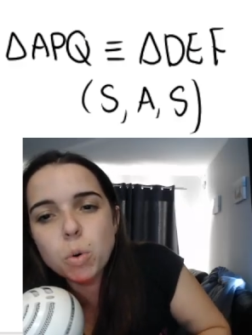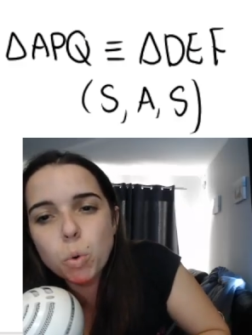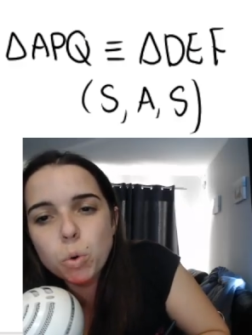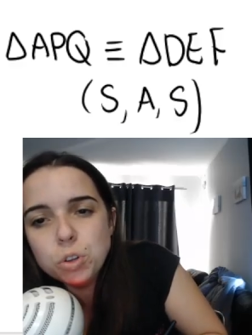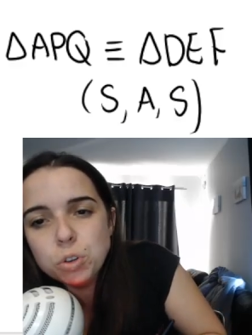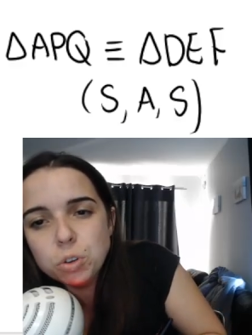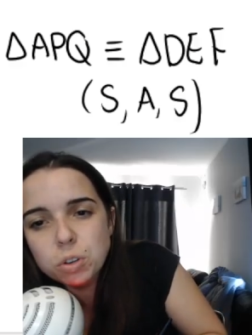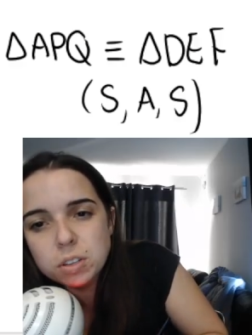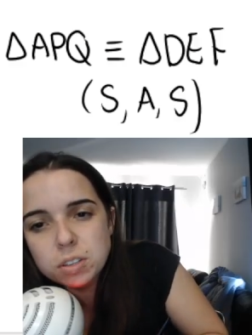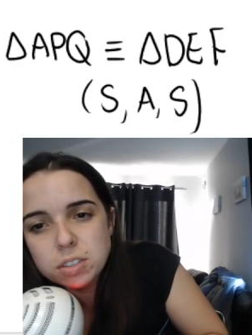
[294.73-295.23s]
or
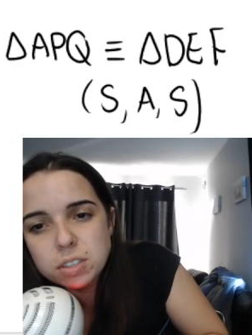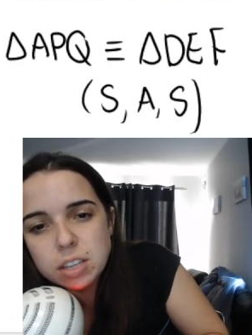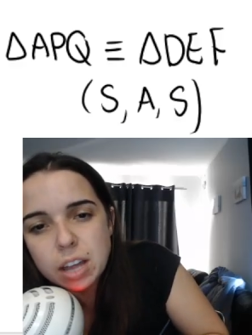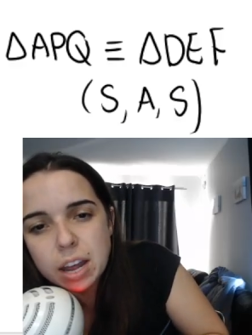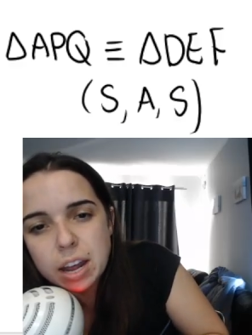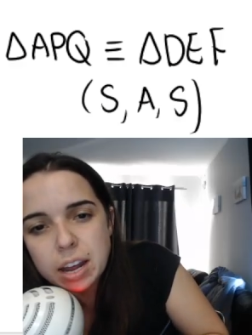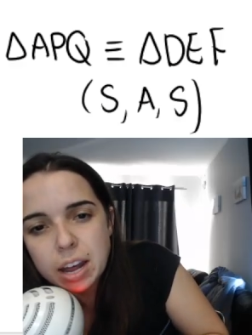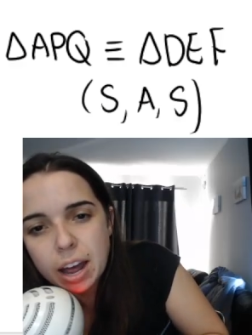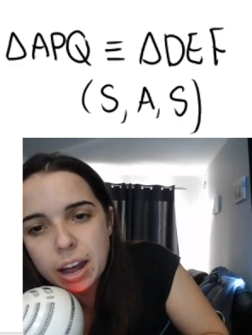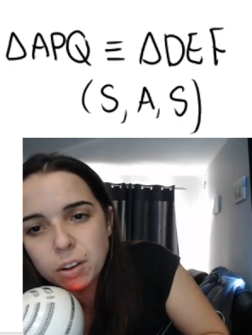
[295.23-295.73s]
you can
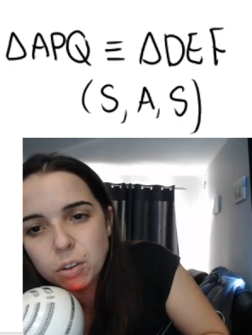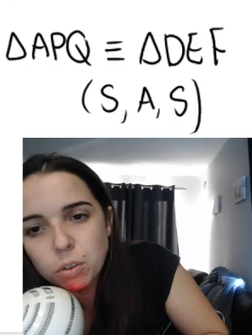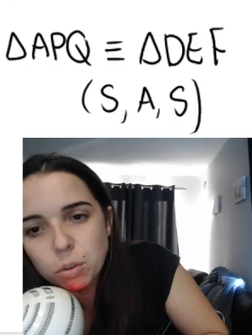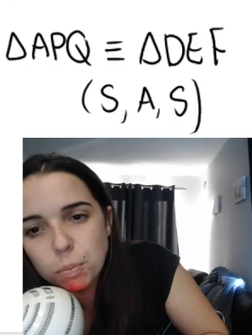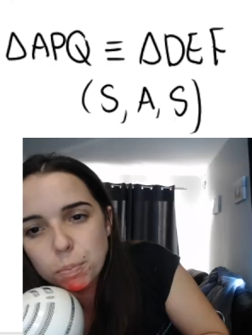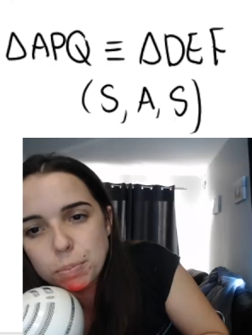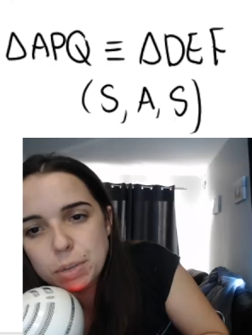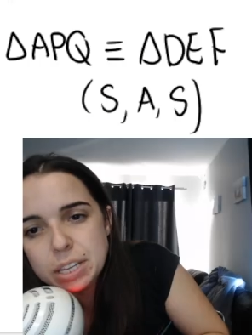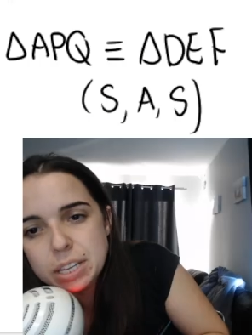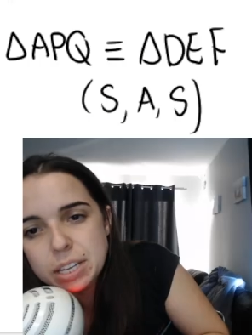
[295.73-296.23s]
say angle
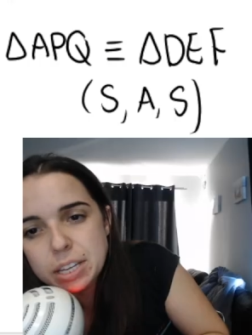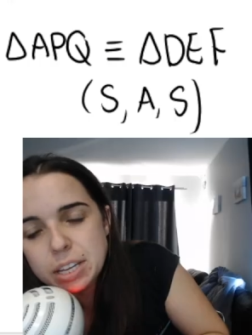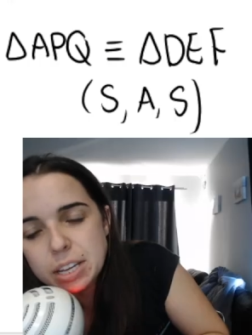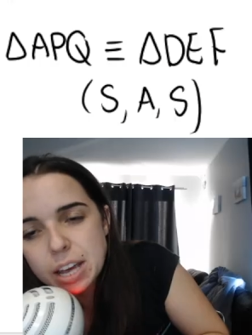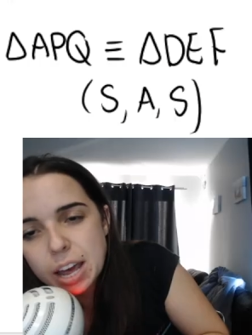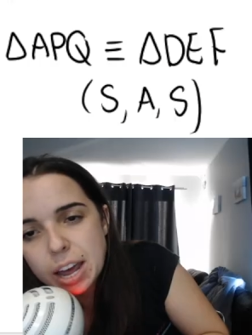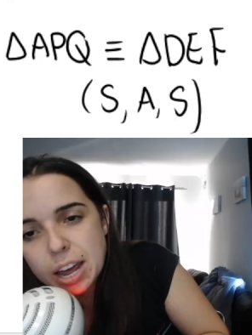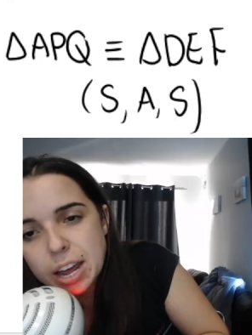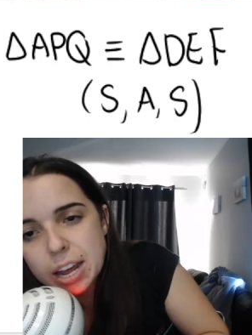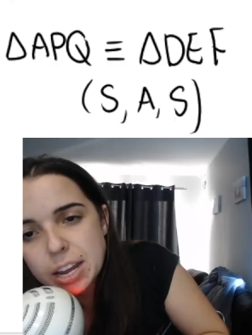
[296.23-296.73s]

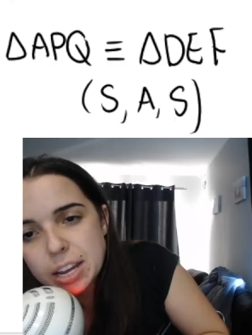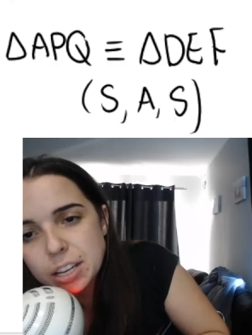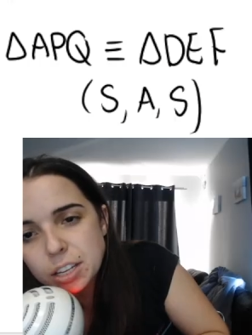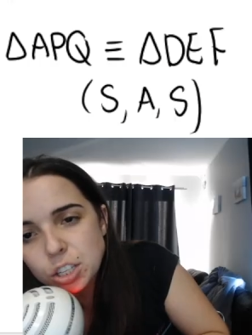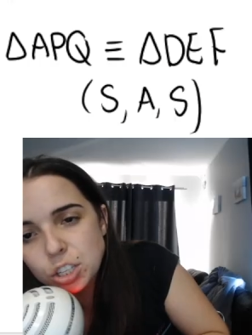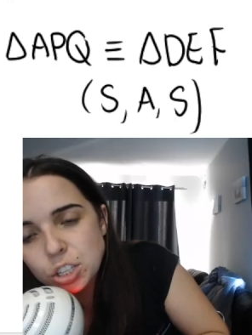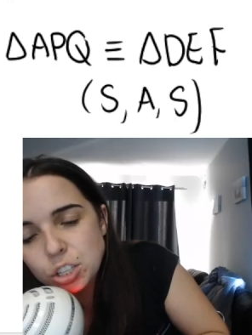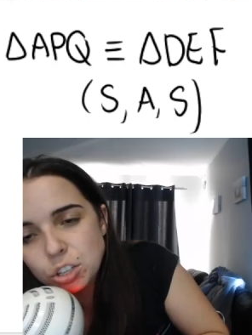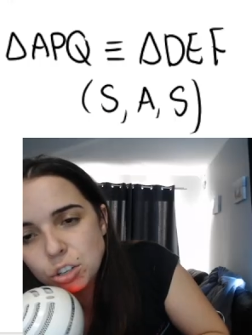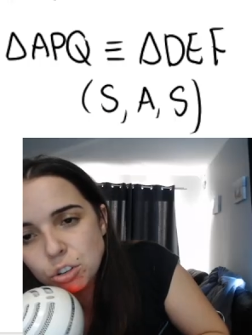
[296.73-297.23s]

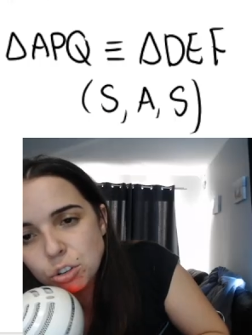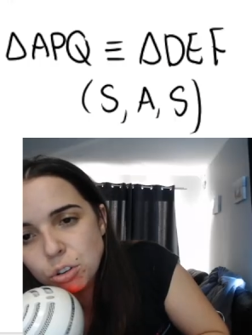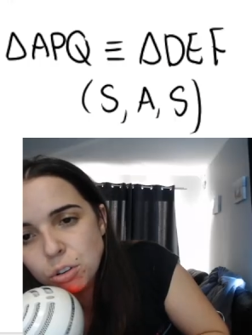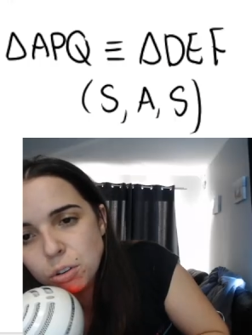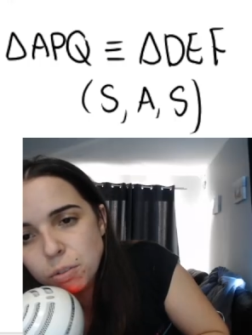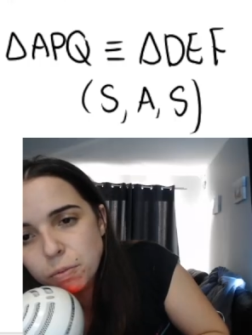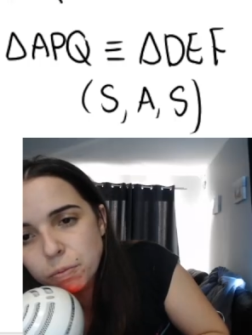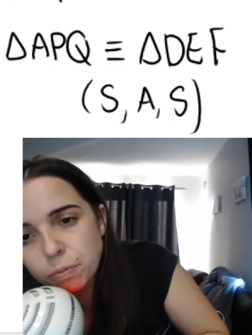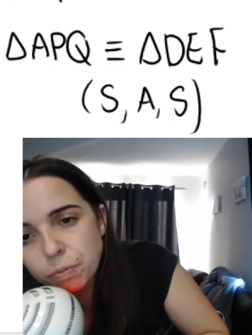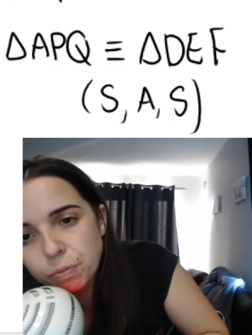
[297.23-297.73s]
PAQ,
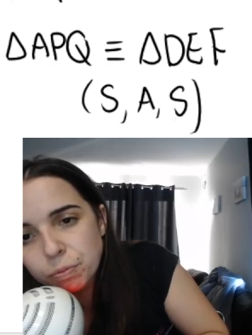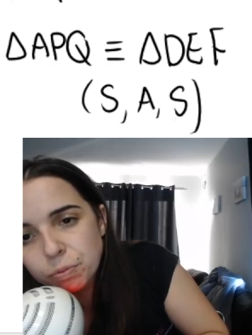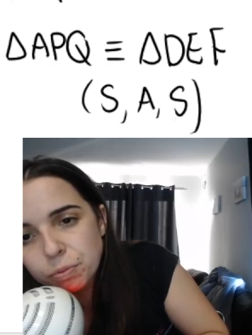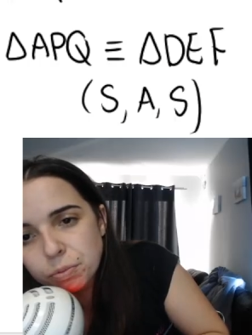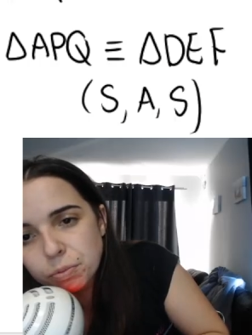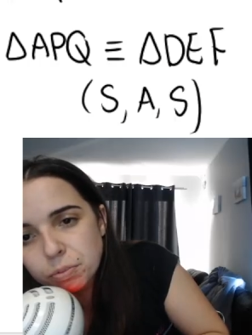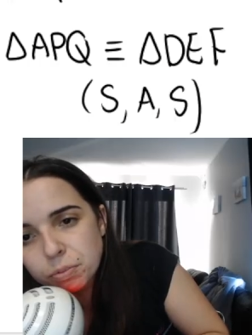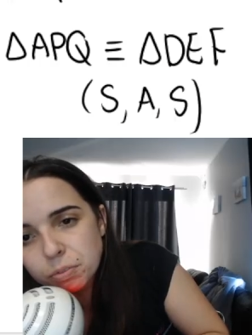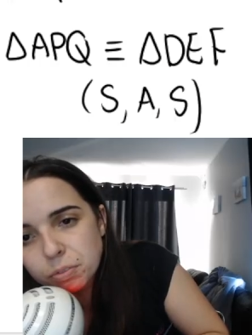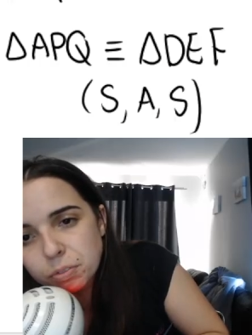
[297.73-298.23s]

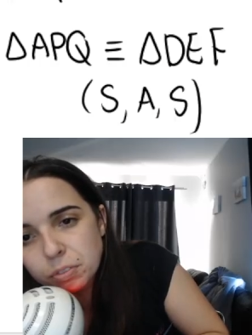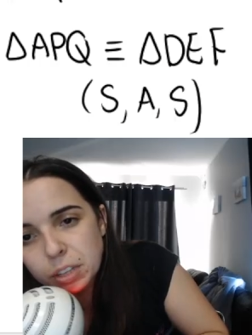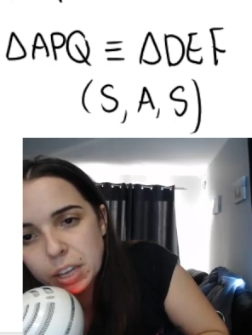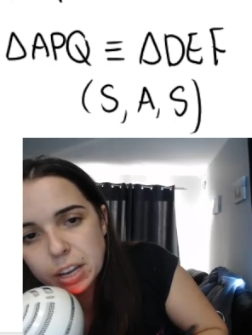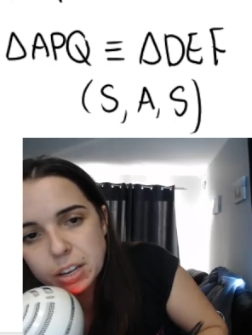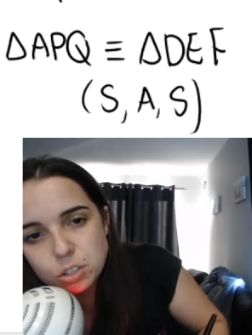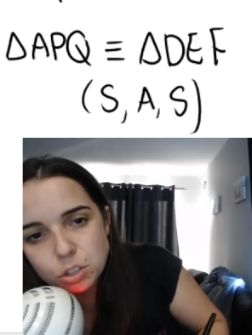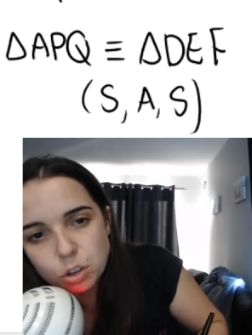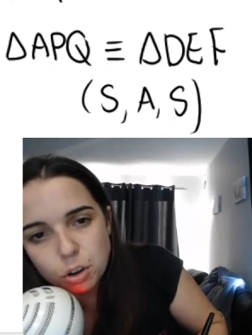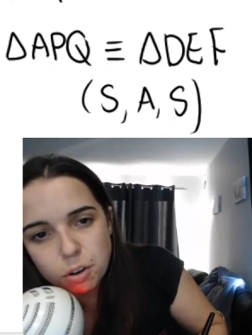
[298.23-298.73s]

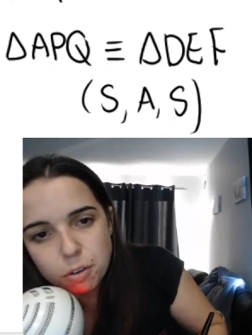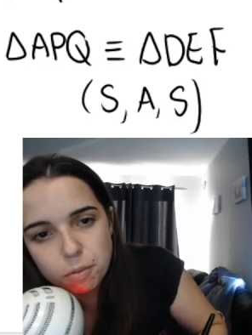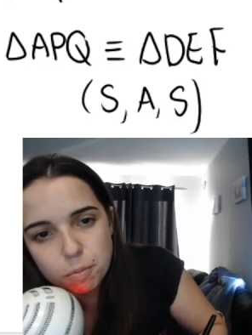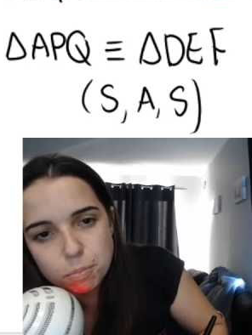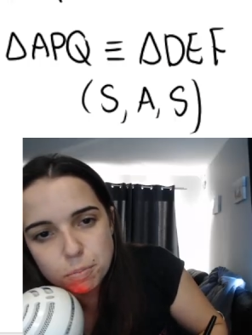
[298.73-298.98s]
okay, so